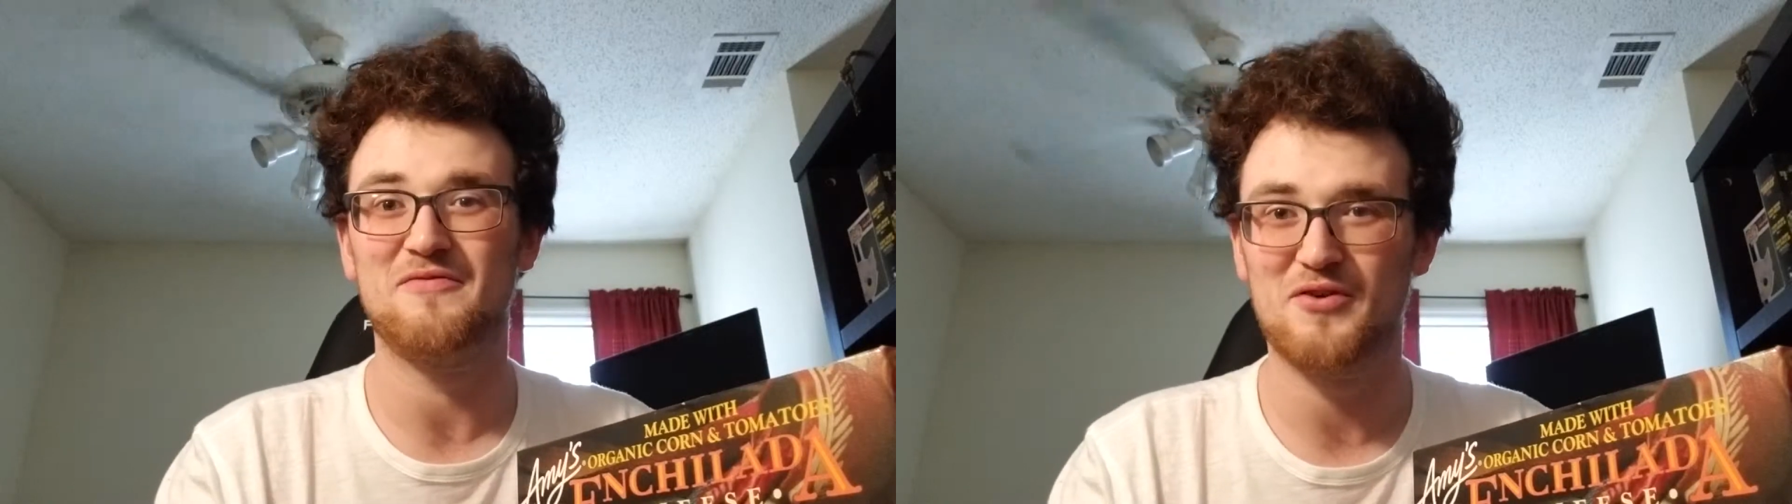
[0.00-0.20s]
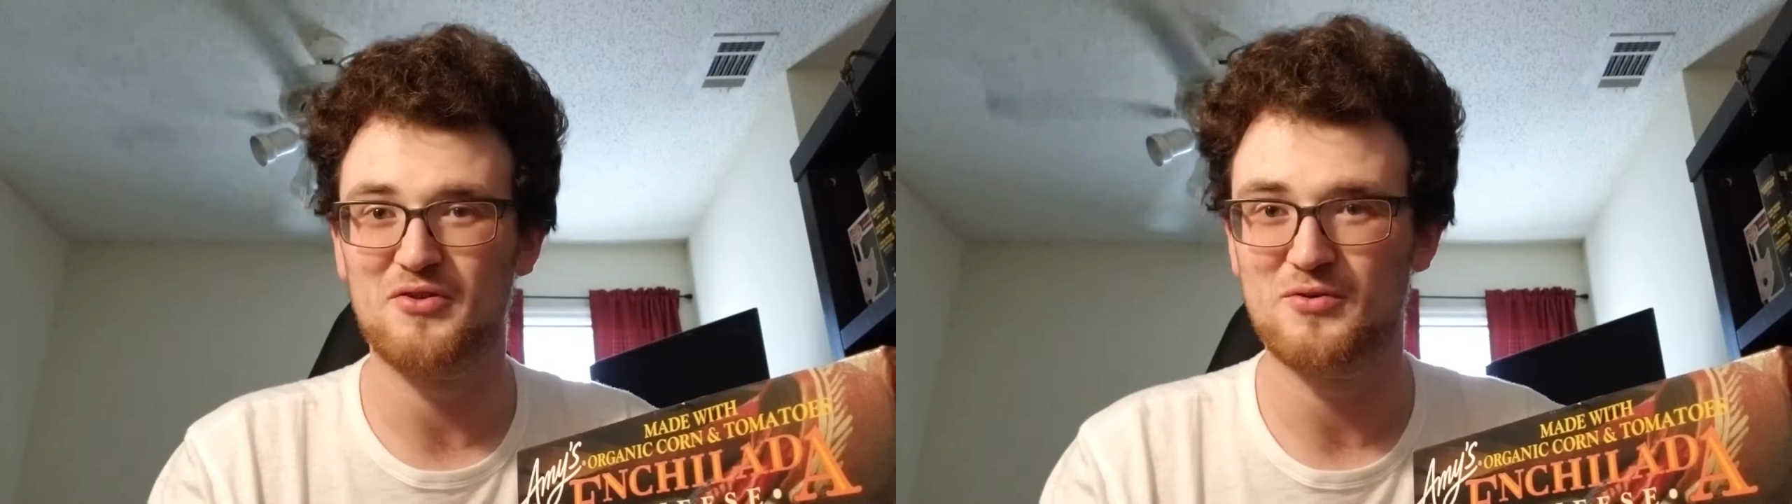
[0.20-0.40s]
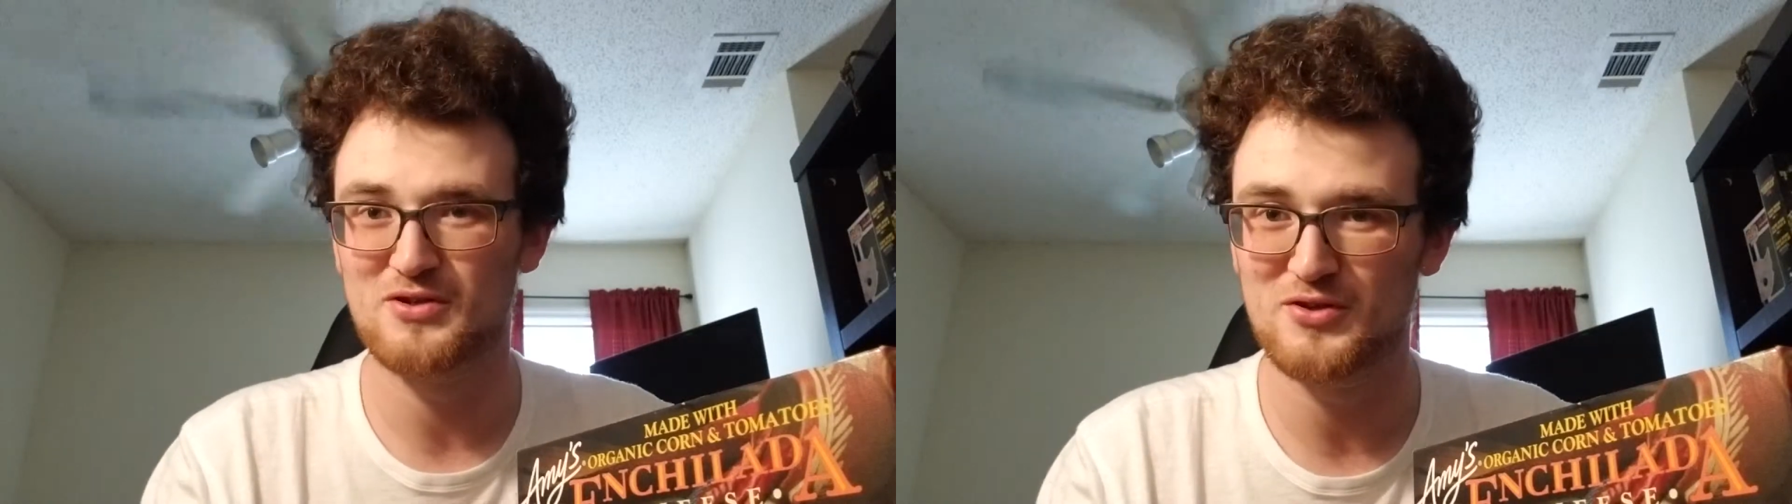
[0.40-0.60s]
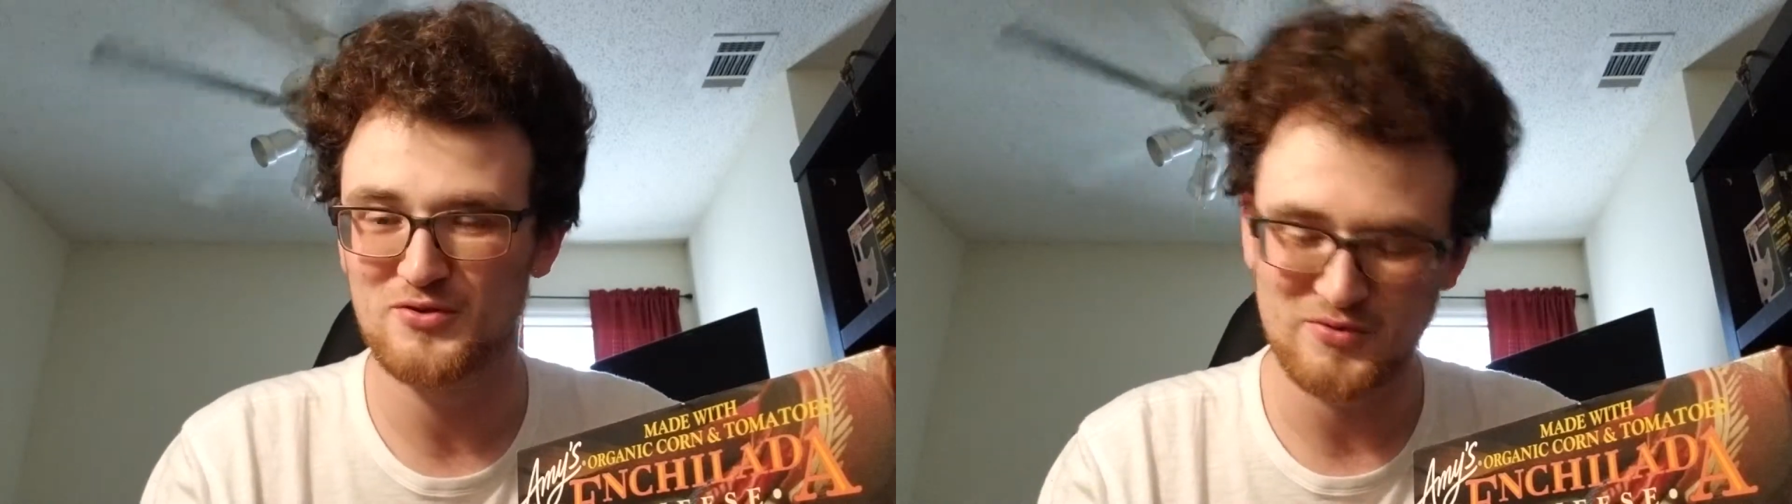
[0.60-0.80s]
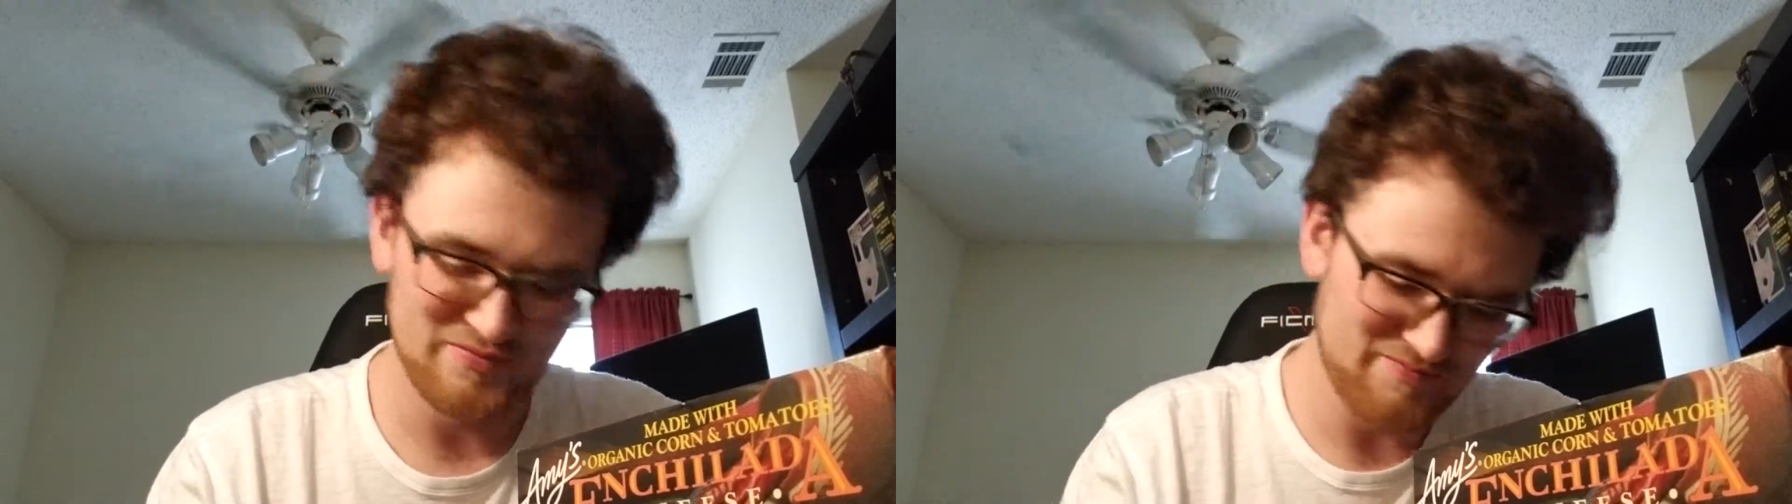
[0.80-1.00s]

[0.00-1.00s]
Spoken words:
further ado,